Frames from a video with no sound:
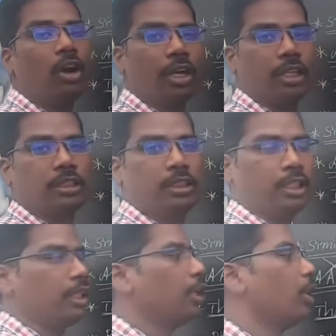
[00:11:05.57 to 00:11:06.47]

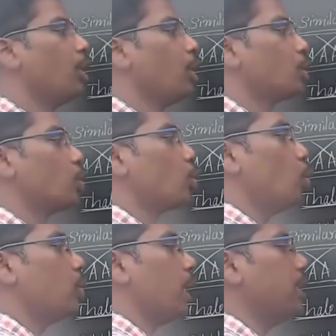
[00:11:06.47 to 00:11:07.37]
congruency. So
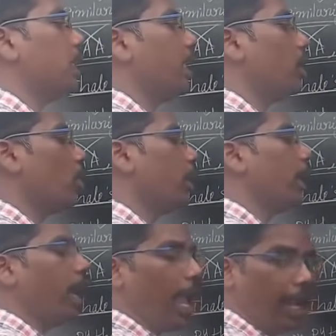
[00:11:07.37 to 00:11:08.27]
two sides and
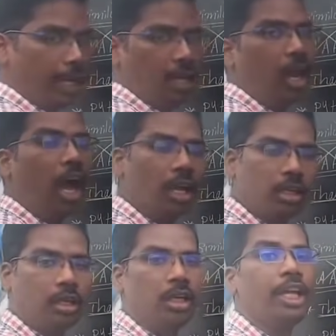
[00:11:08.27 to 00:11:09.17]
including angle
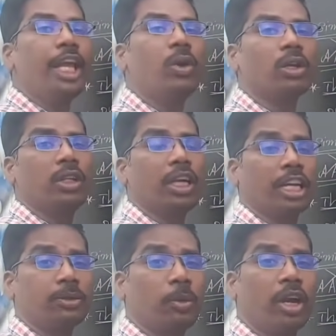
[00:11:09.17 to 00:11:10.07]
are equal to the
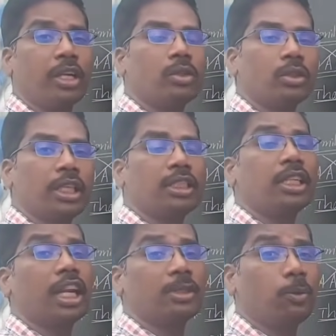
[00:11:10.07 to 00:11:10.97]
corresponding two sides
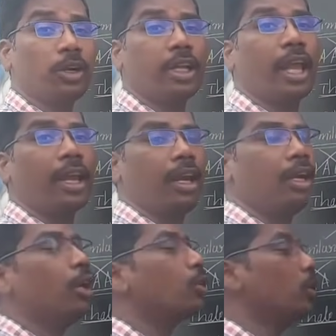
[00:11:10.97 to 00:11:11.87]
and corresponding
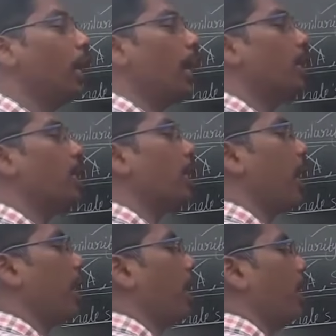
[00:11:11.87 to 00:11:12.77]
angle to the another
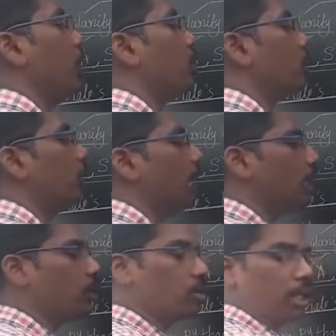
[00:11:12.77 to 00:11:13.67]
triangle. So
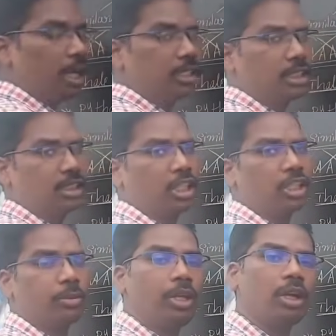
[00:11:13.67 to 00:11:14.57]
then the two triangles are
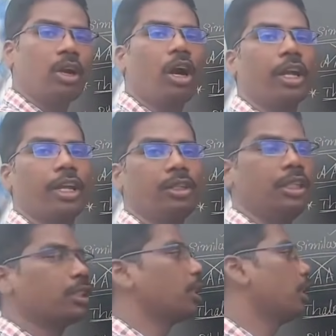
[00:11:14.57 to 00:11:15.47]
said to be congruent
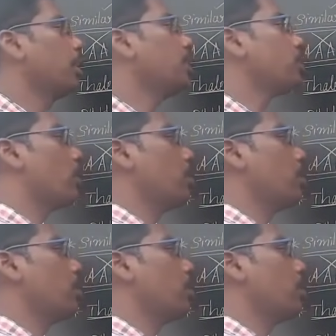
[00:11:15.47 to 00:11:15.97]
to each other. This